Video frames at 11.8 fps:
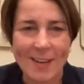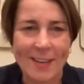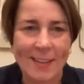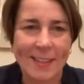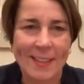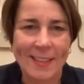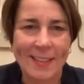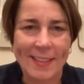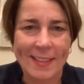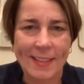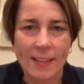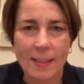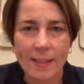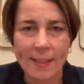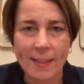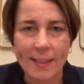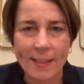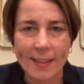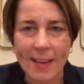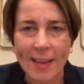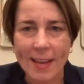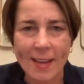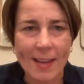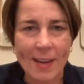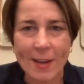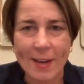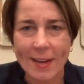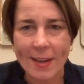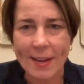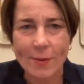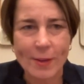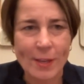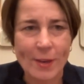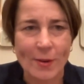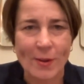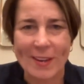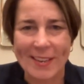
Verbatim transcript: General here. Ah, there you are. Good. Uh, how so are you? Where